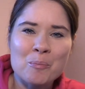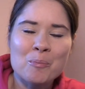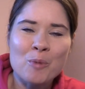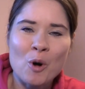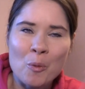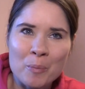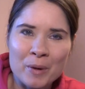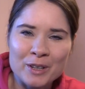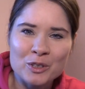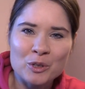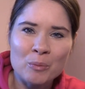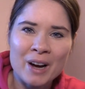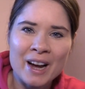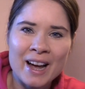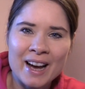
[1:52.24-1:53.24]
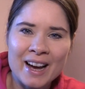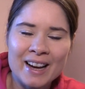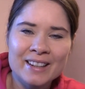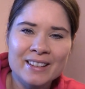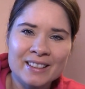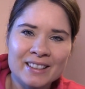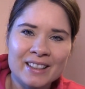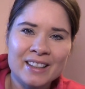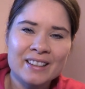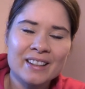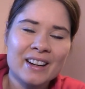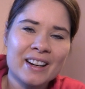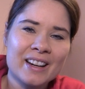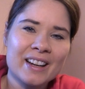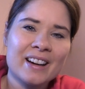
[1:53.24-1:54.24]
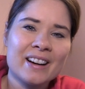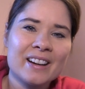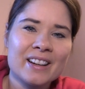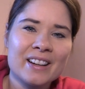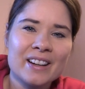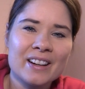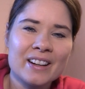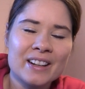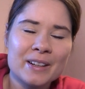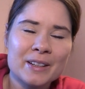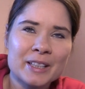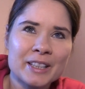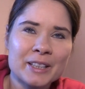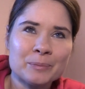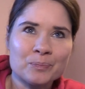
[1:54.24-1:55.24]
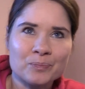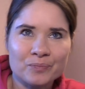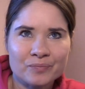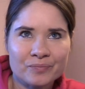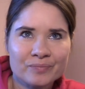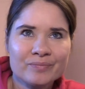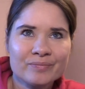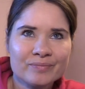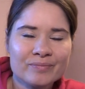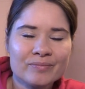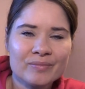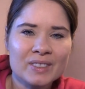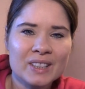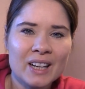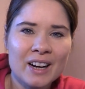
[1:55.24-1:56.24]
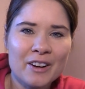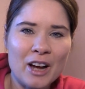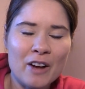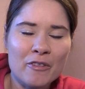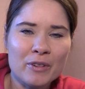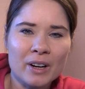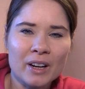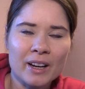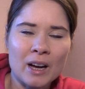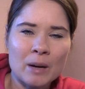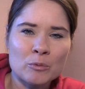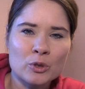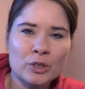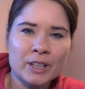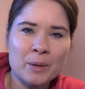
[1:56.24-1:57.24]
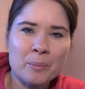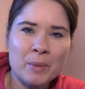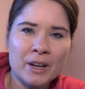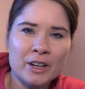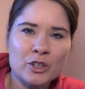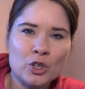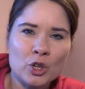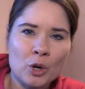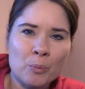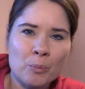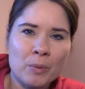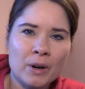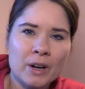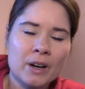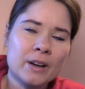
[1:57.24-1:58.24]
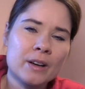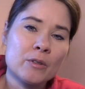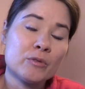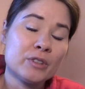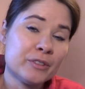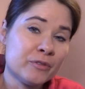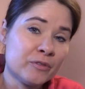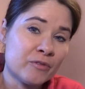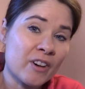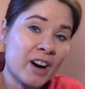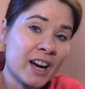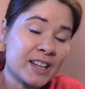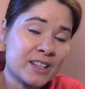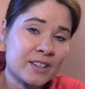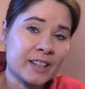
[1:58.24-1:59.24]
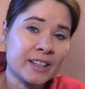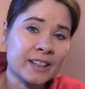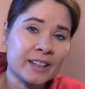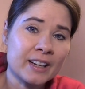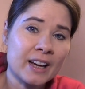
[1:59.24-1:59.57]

pop into my head, and I feel like I'm doing a better job revising